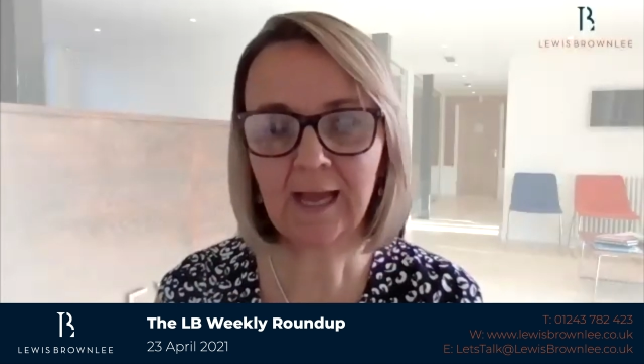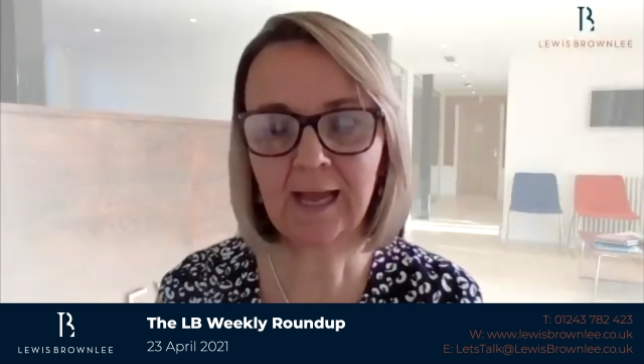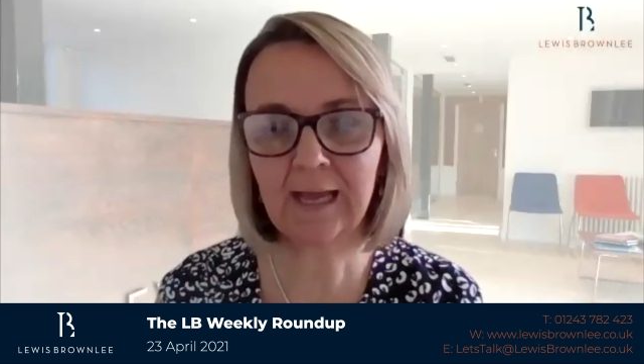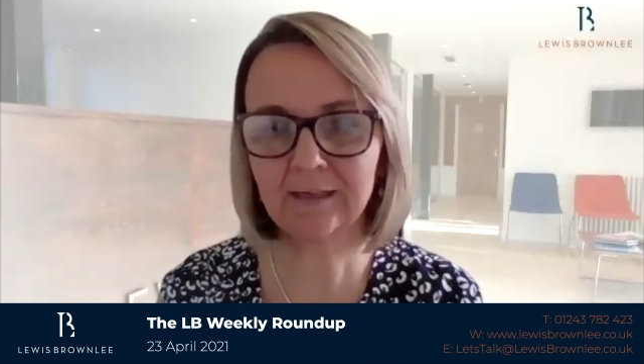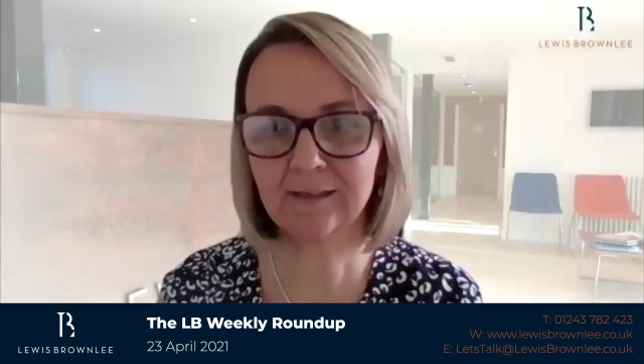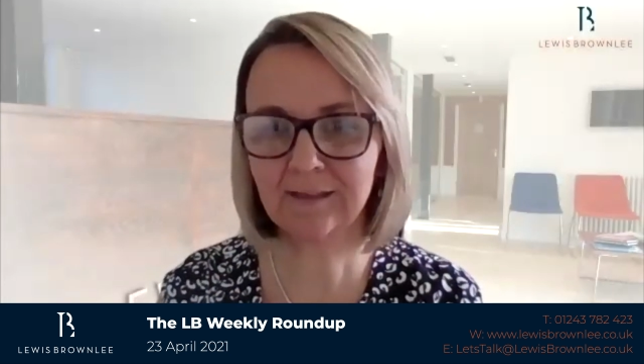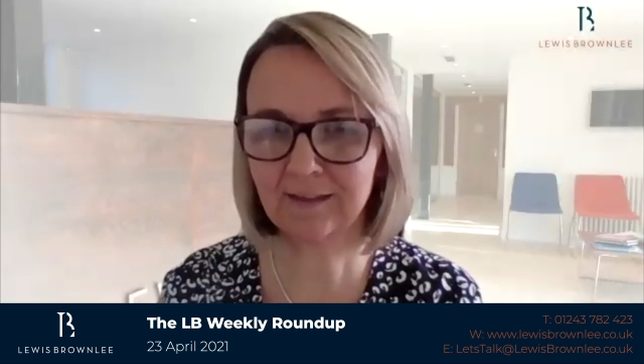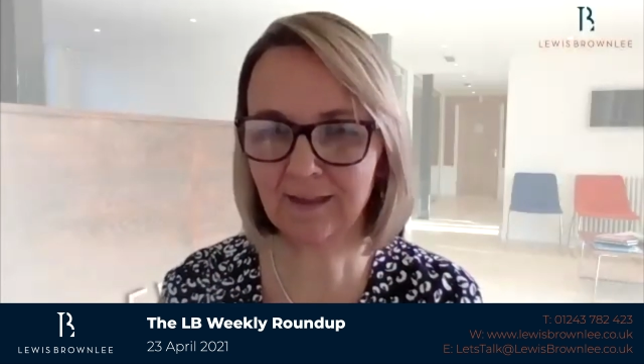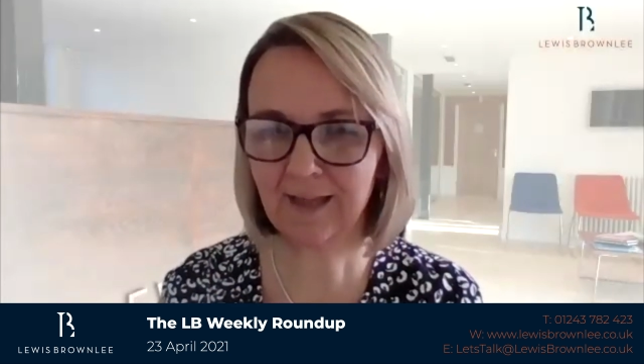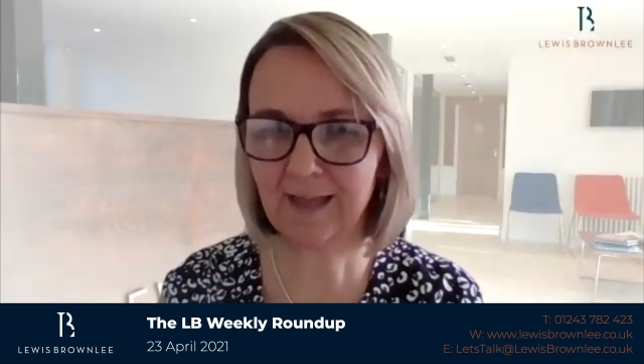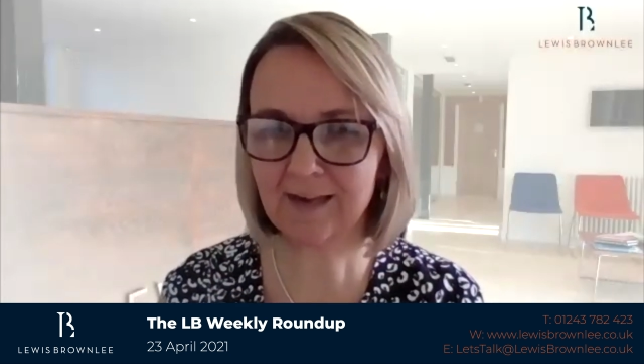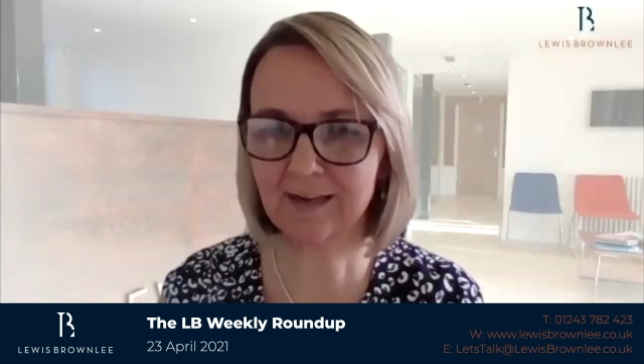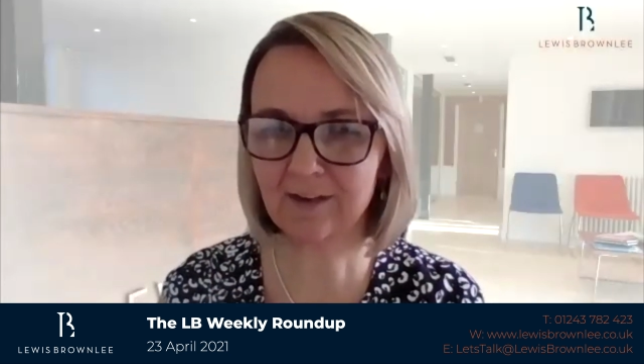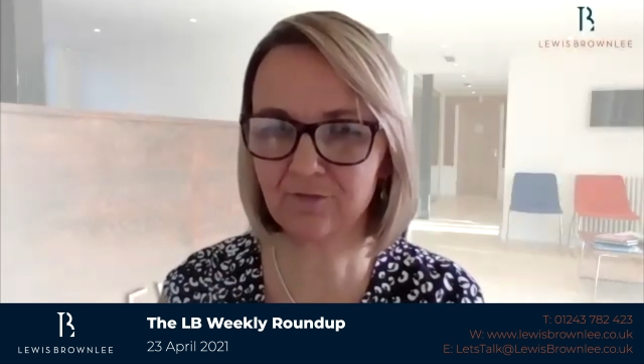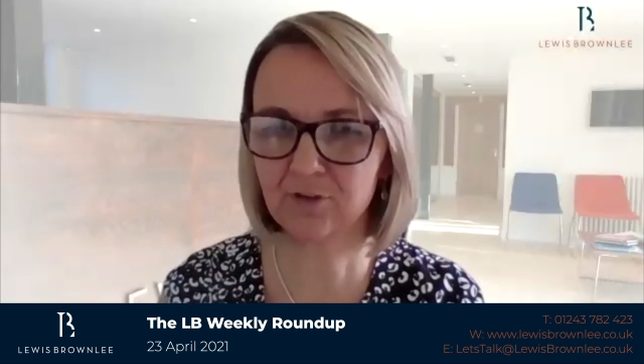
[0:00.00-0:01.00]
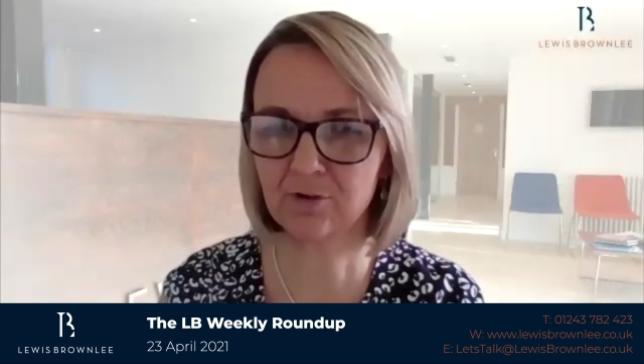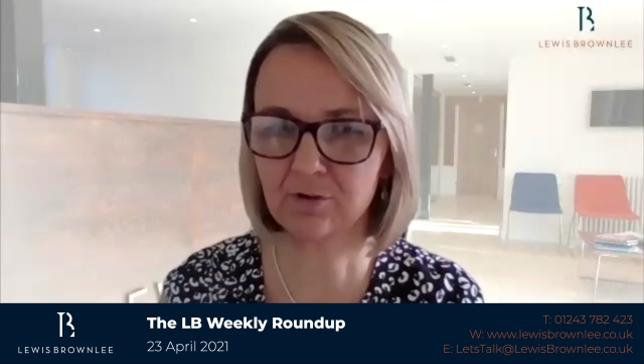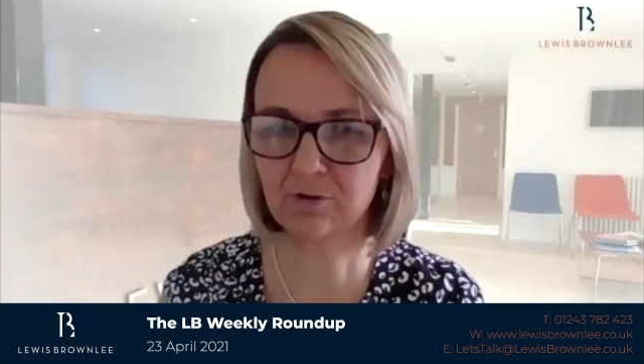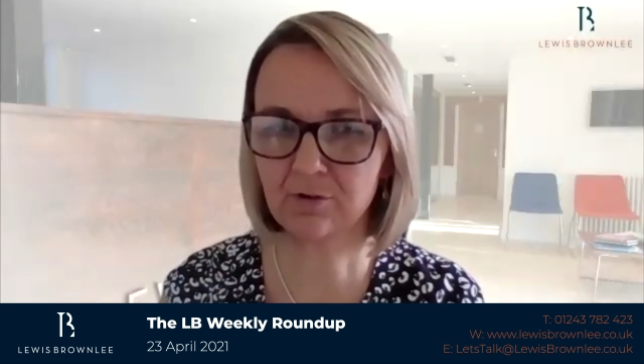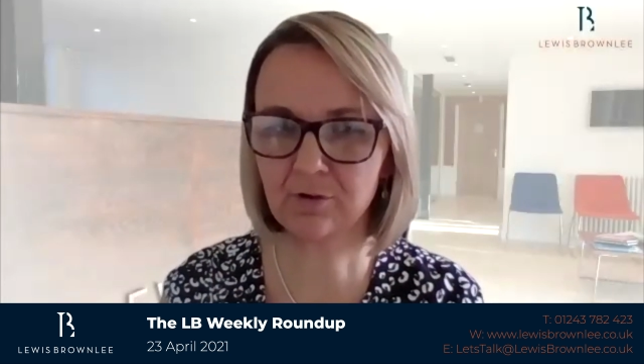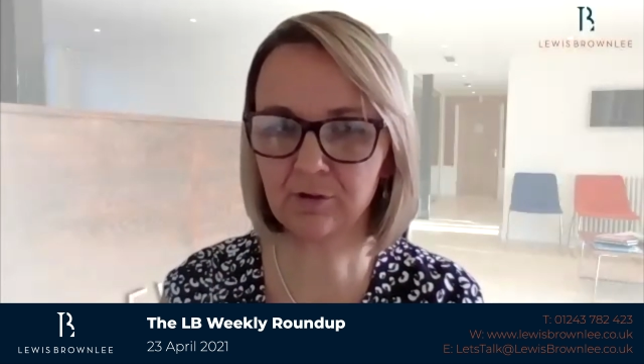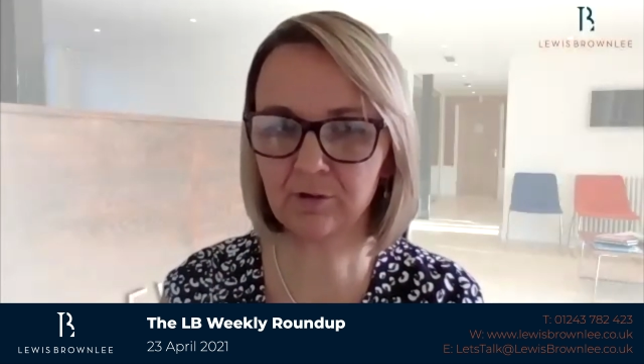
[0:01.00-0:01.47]
And again, if
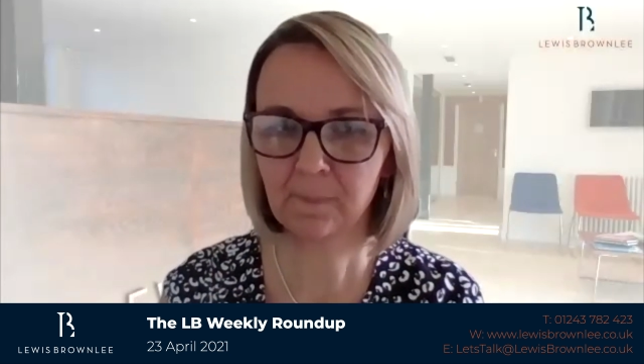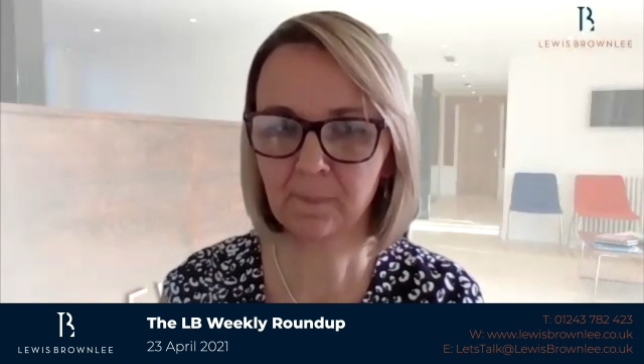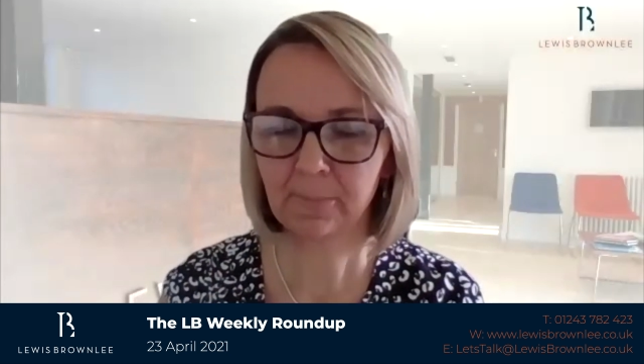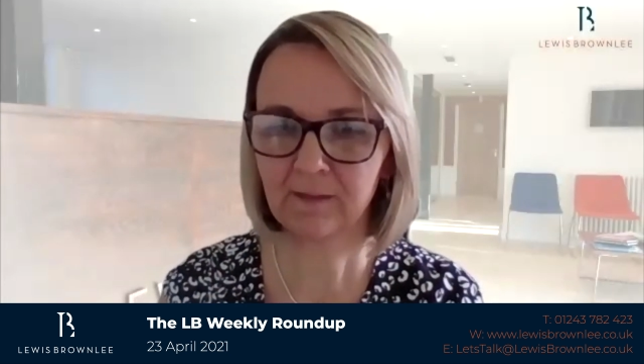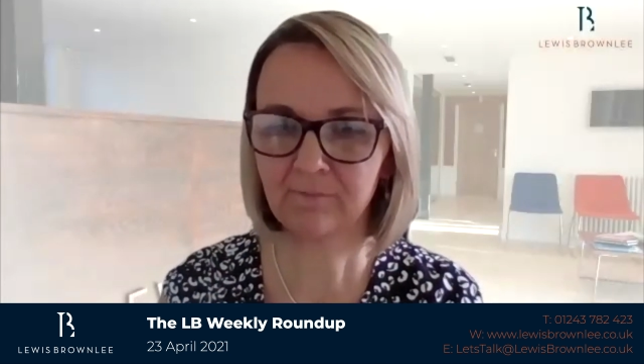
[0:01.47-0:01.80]
you